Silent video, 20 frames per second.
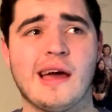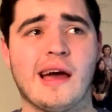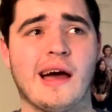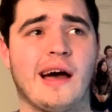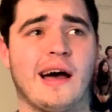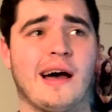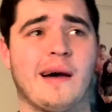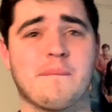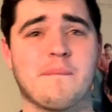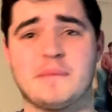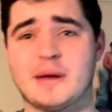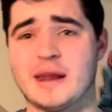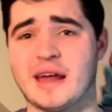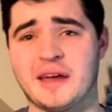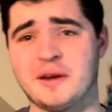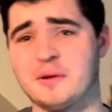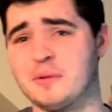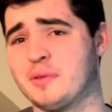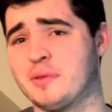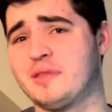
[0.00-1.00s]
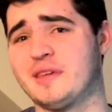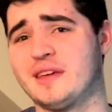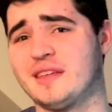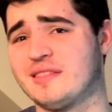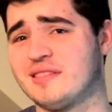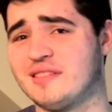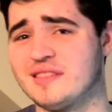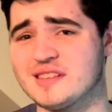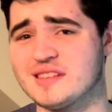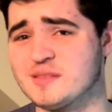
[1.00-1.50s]
But I don't
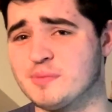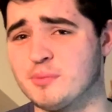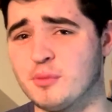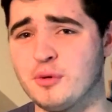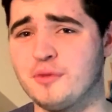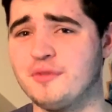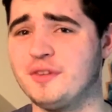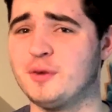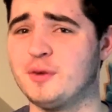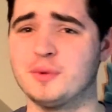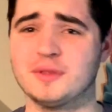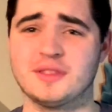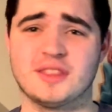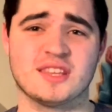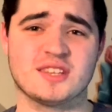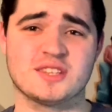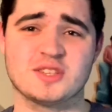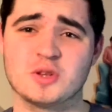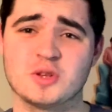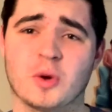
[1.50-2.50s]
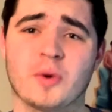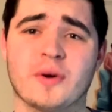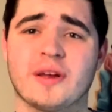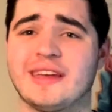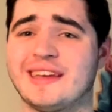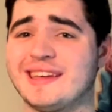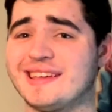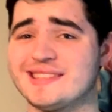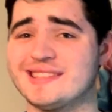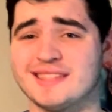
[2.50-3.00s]
think this movie with this
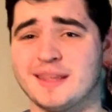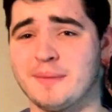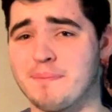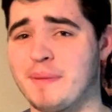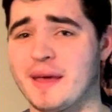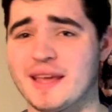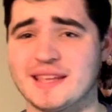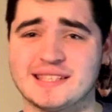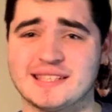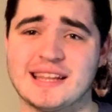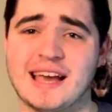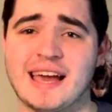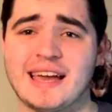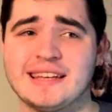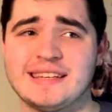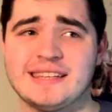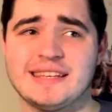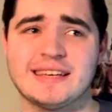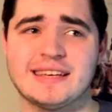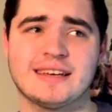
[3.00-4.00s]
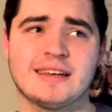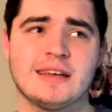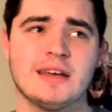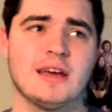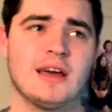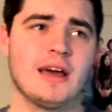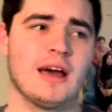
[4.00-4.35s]
story is the best idea.